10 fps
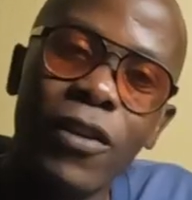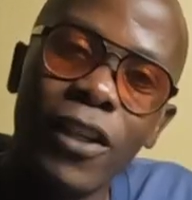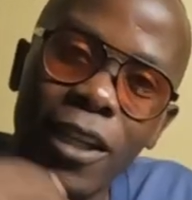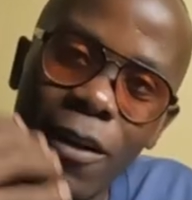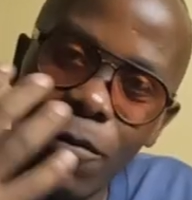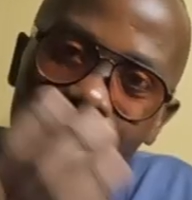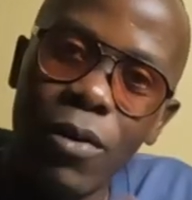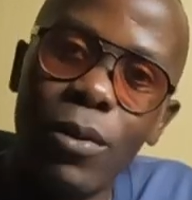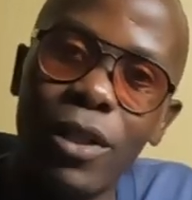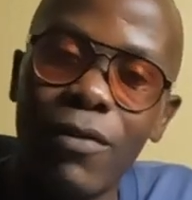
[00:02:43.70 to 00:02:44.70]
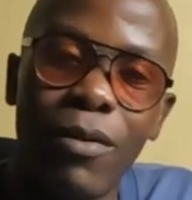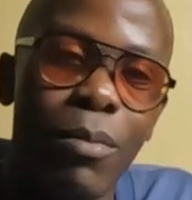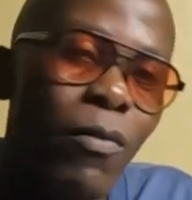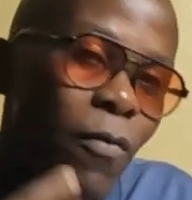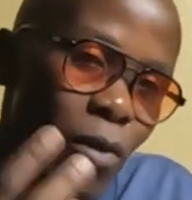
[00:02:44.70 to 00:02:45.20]
out that Africa will never
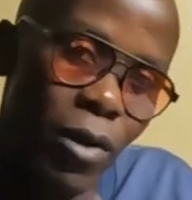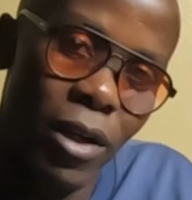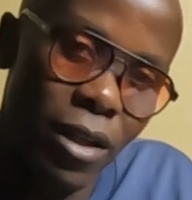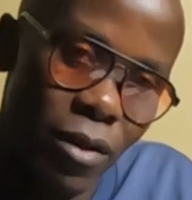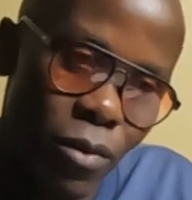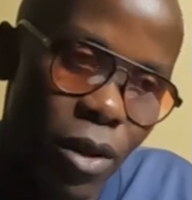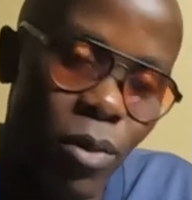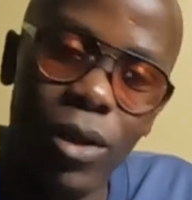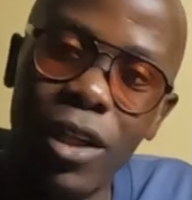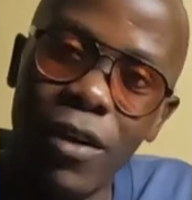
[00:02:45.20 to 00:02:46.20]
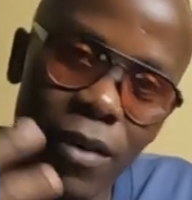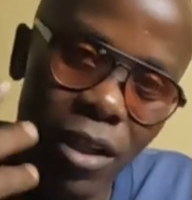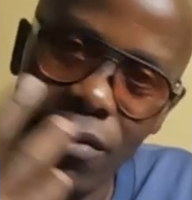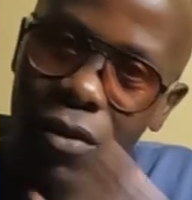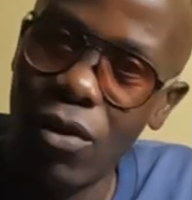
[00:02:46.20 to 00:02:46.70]
move forward. It will never
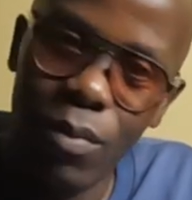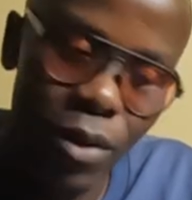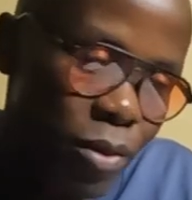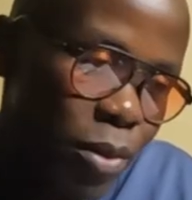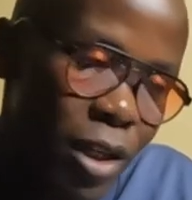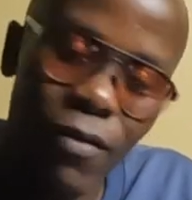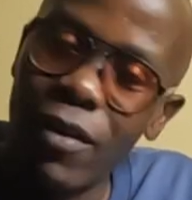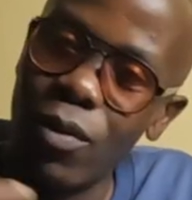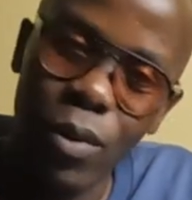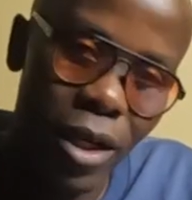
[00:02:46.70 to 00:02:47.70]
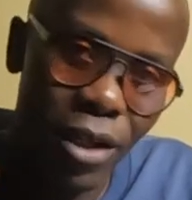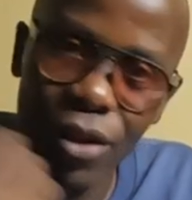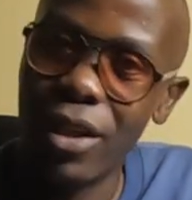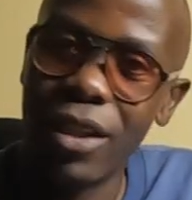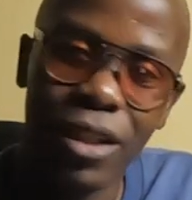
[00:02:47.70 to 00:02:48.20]
develop. It will never do
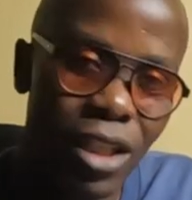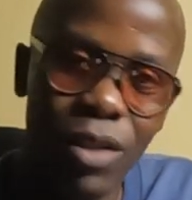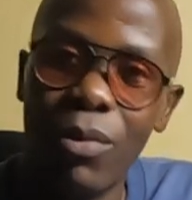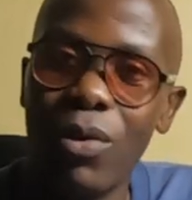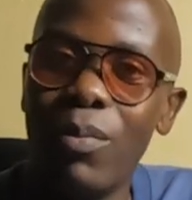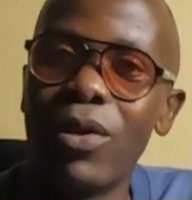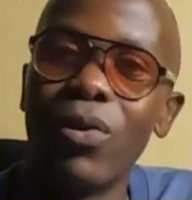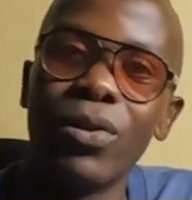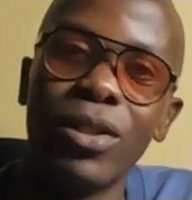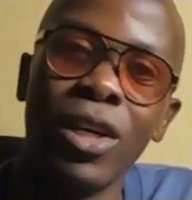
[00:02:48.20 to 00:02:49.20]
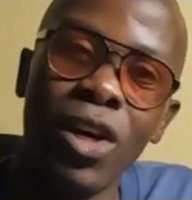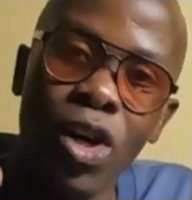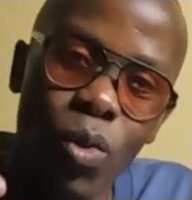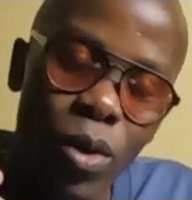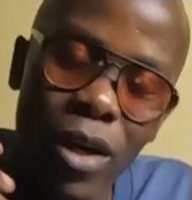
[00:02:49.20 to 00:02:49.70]
anything tangible, because
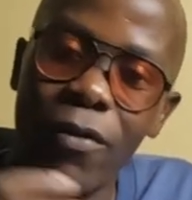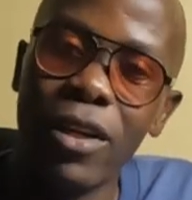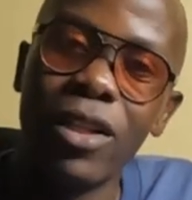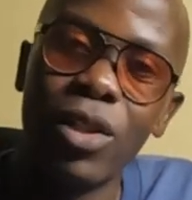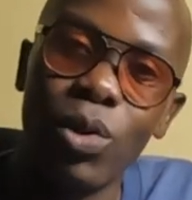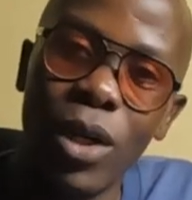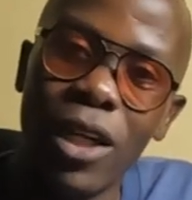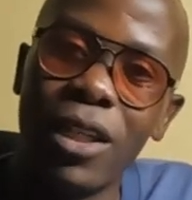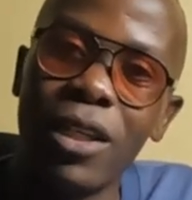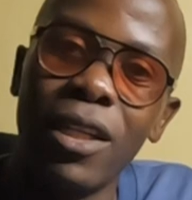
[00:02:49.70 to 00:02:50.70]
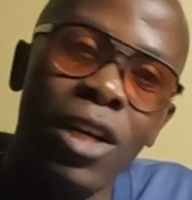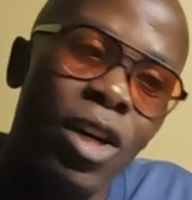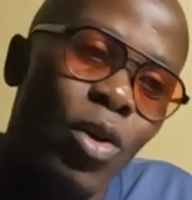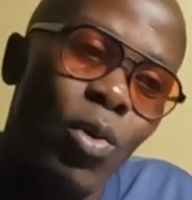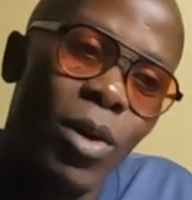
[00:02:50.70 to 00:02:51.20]
we are very disunited.
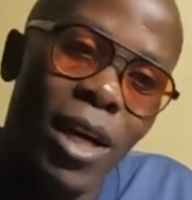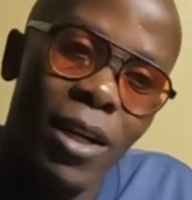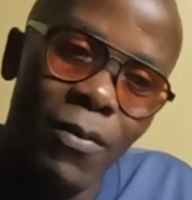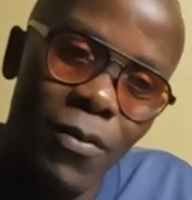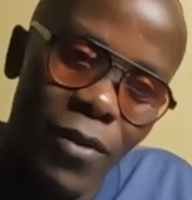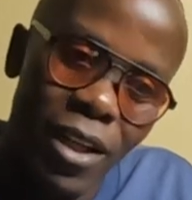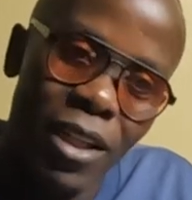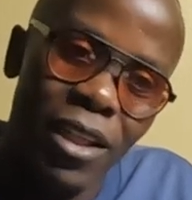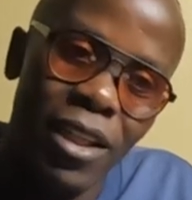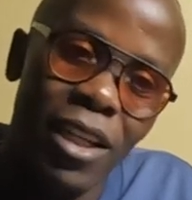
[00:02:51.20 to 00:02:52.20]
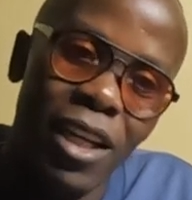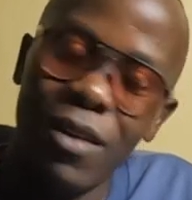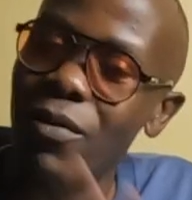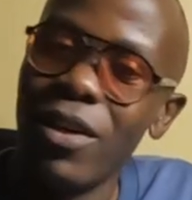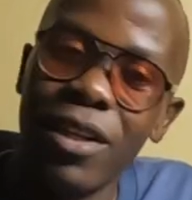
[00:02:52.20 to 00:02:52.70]
We are very
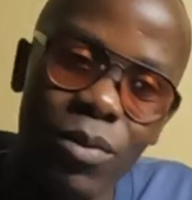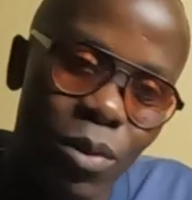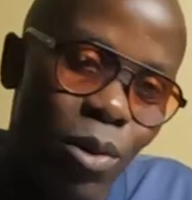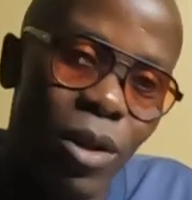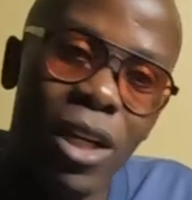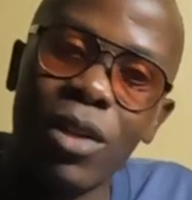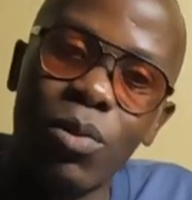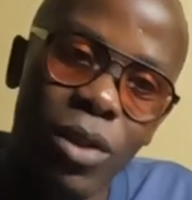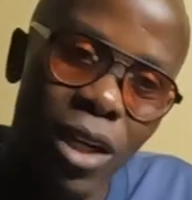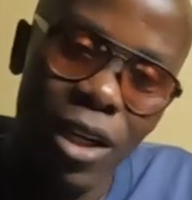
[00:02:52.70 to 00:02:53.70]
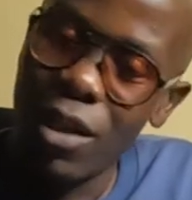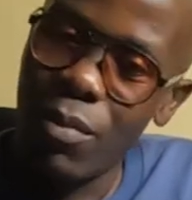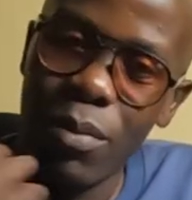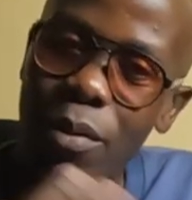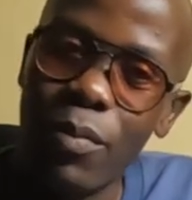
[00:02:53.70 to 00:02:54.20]
envious. We don't like to see other
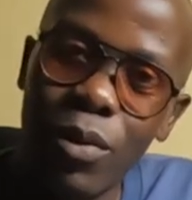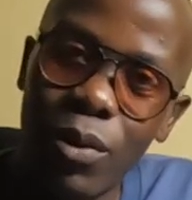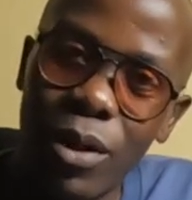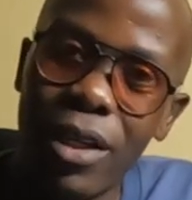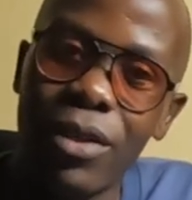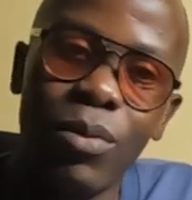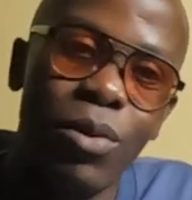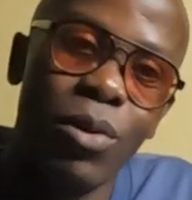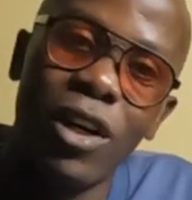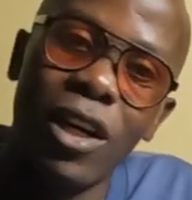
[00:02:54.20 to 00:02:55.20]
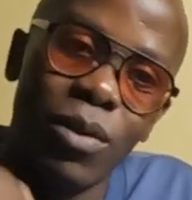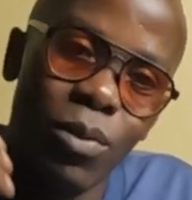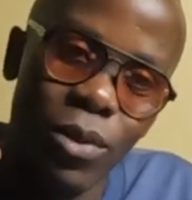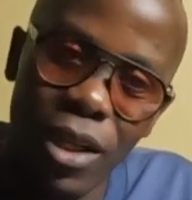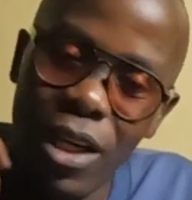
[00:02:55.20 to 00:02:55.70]
people progress. We don't like
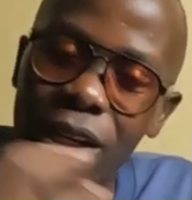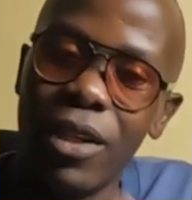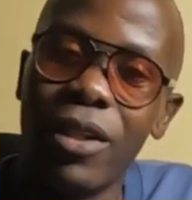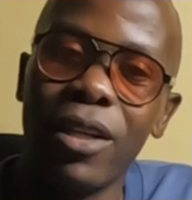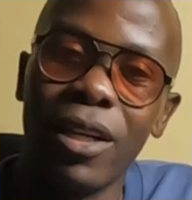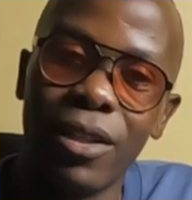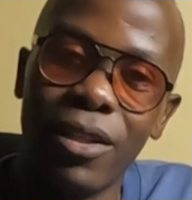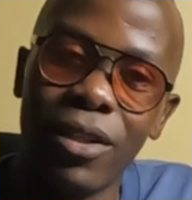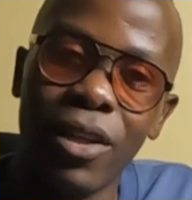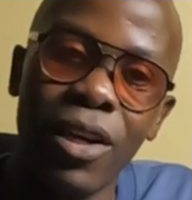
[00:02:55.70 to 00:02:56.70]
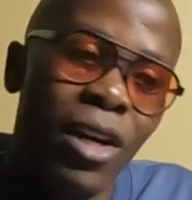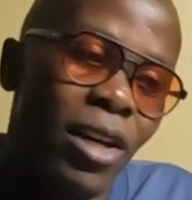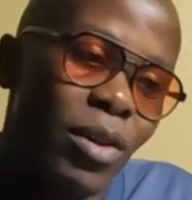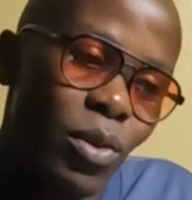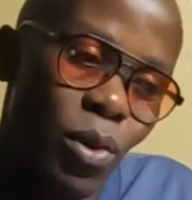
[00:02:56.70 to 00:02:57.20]
to see anything else.
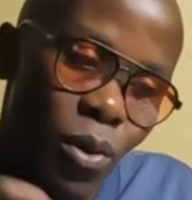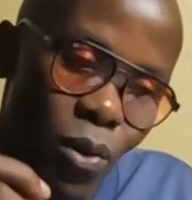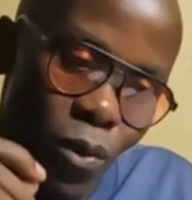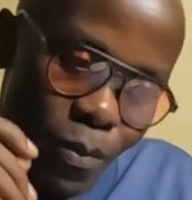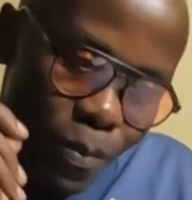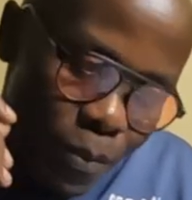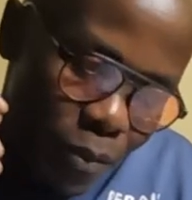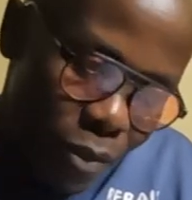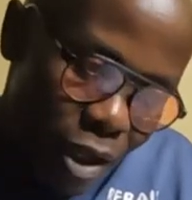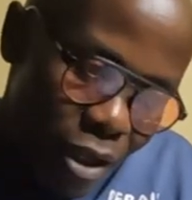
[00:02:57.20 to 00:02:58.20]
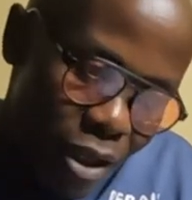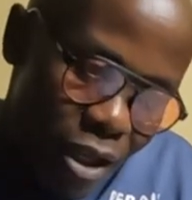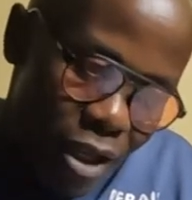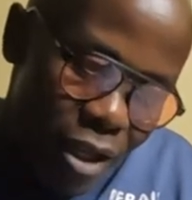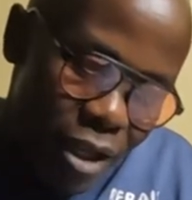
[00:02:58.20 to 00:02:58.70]
So
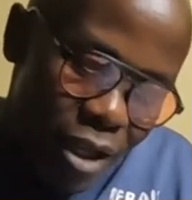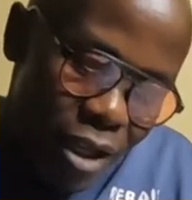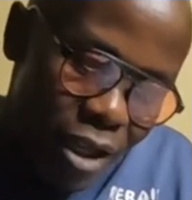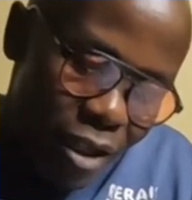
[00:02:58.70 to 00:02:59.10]
the